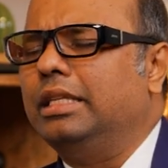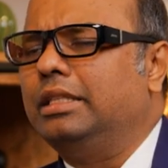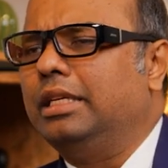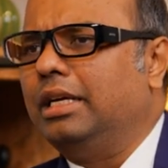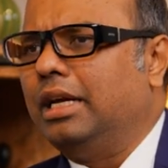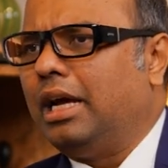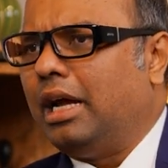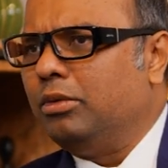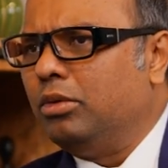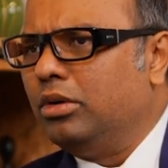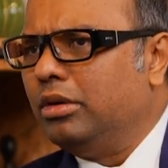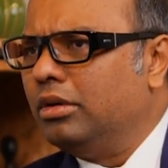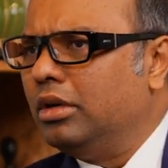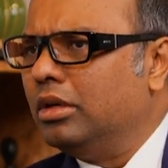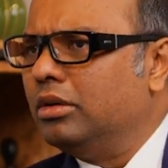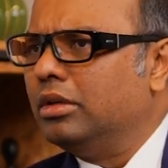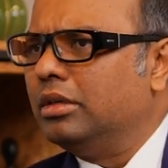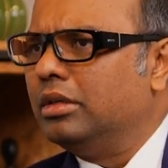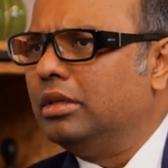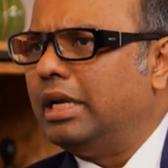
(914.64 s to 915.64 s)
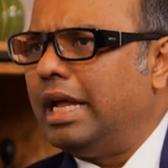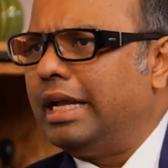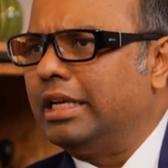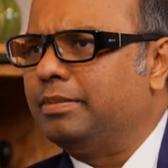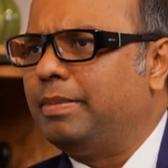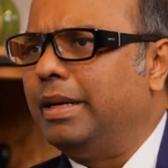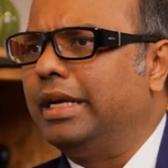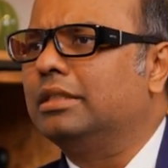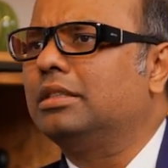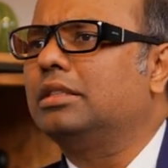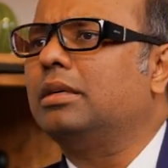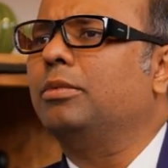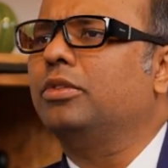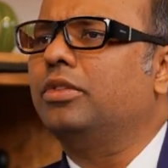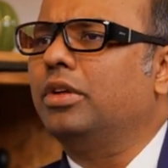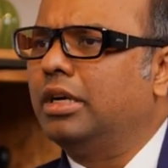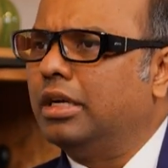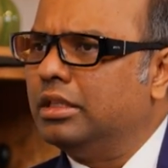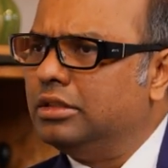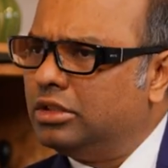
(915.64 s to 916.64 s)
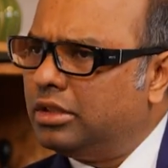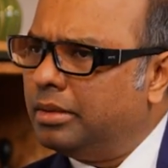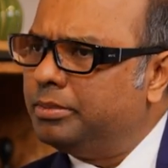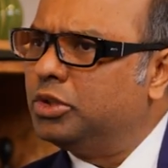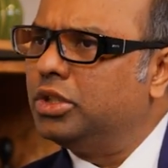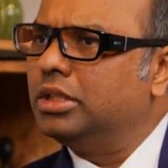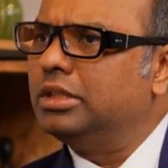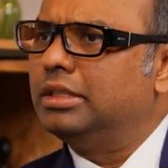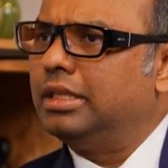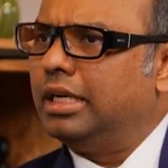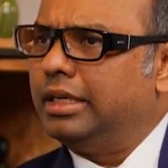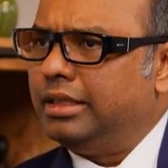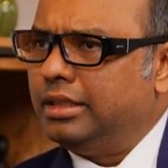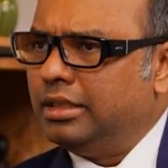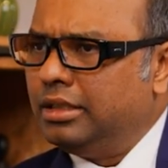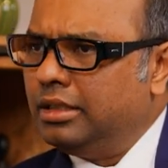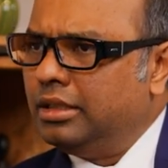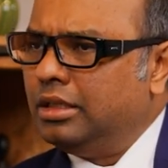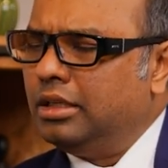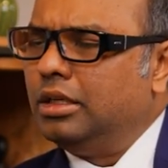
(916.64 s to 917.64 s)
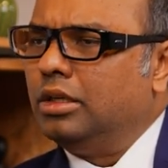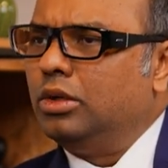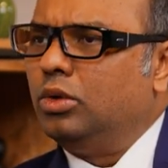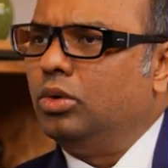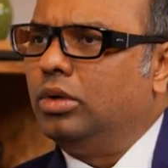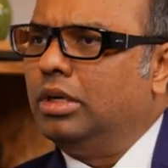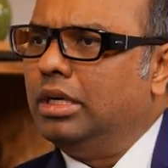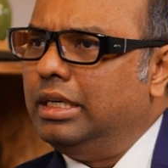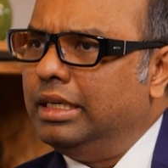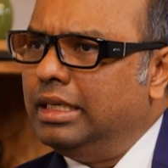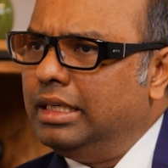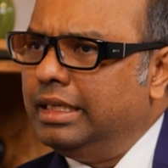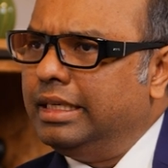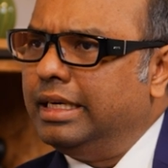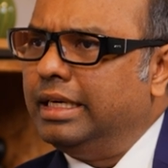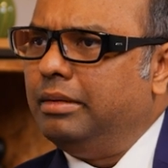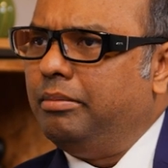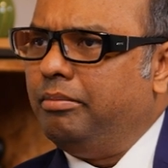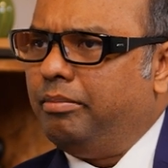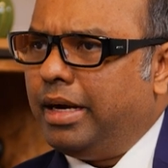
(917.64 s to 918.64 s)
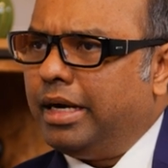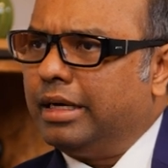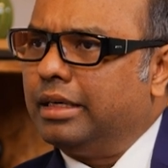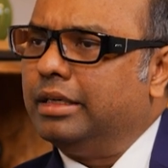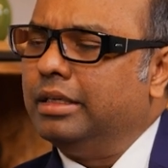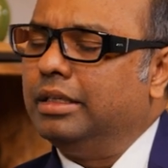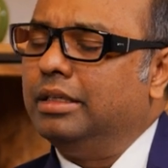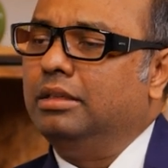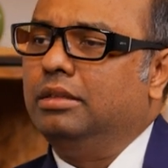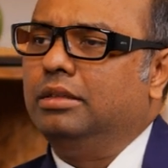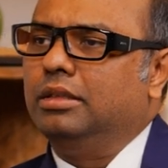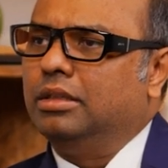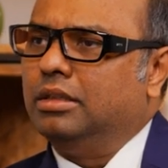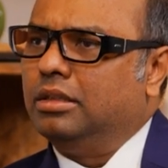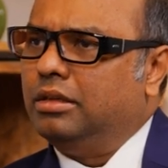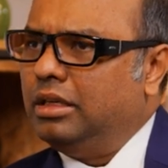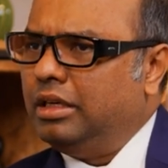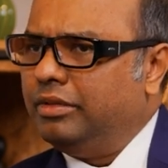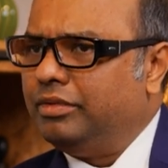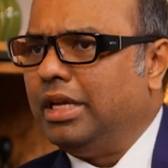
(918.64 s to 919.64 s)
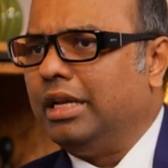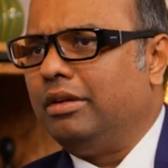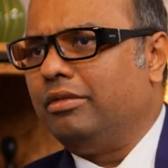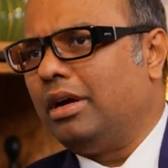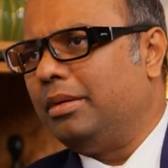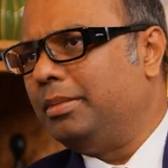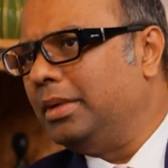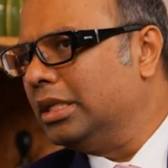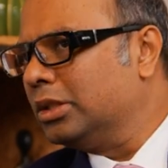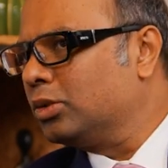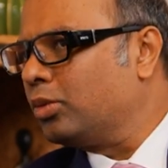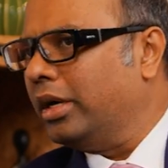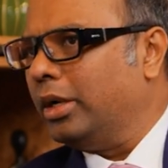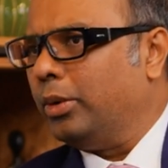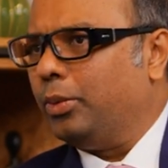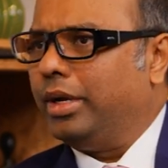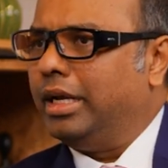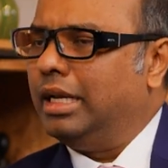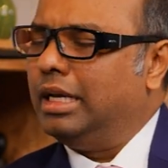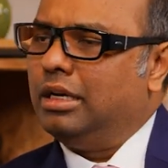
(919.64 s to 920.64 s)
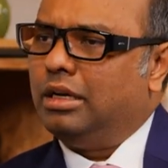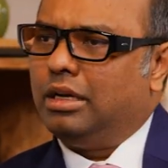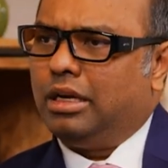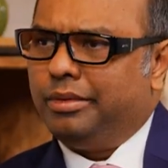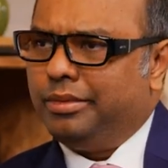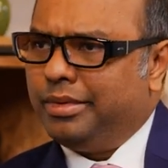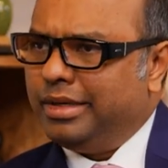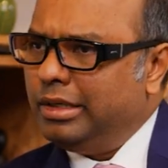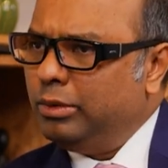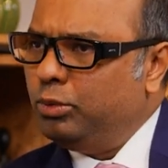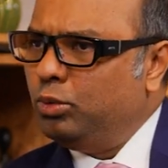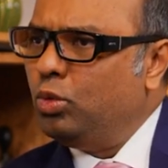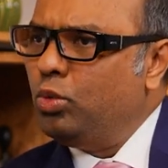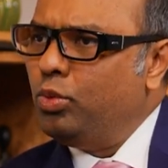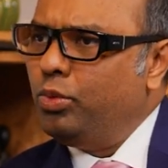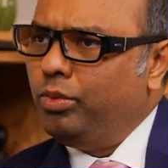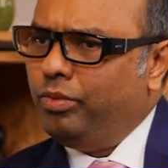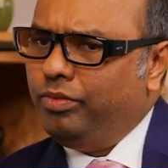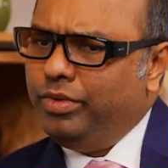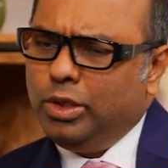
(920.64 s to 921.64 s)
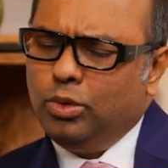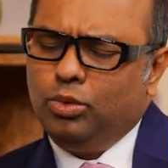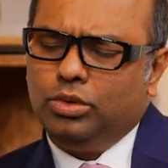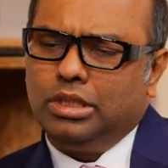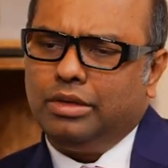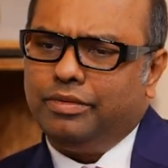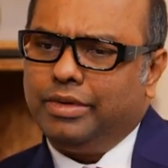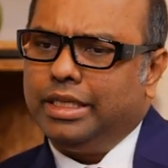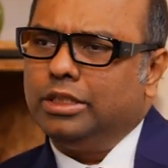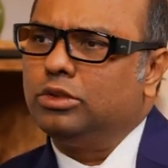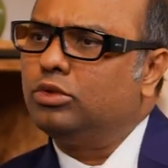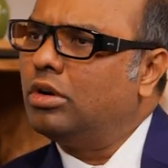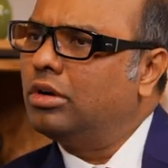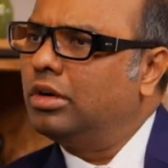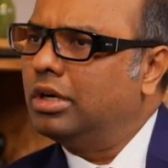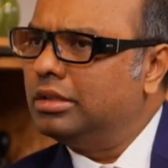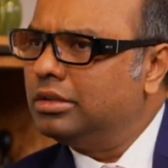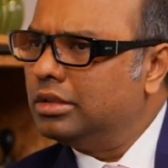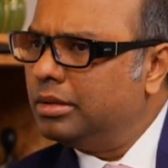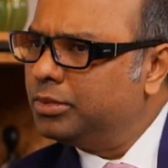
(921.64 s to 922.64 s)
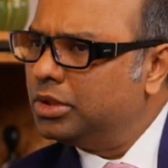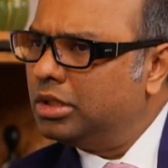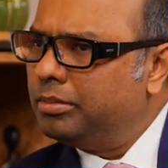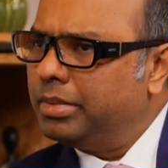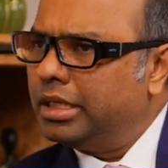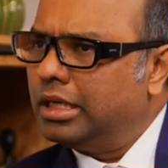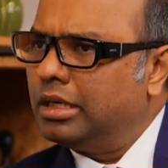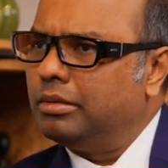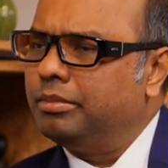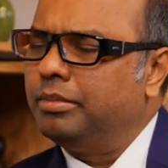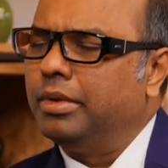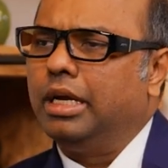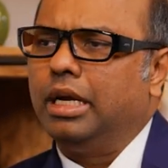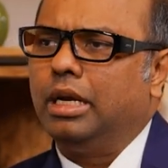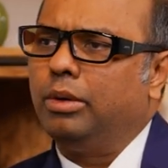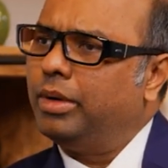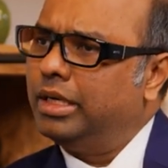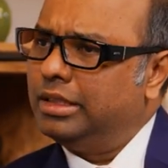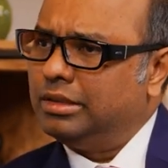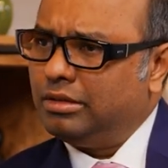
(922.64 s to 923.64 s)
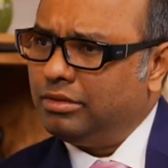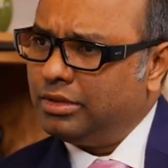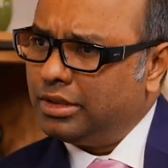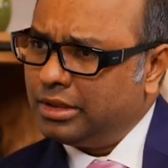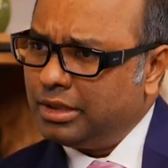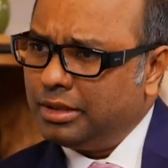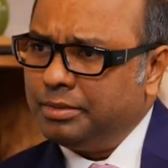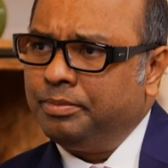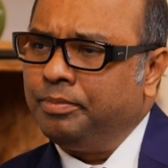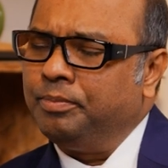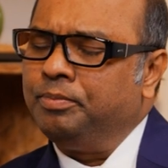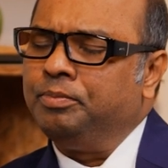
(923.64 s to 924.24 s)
I think I would expect some of the consumption side to clearly get impacted. If the environment is quite well, we do see very strong consumption pickup and vice versa.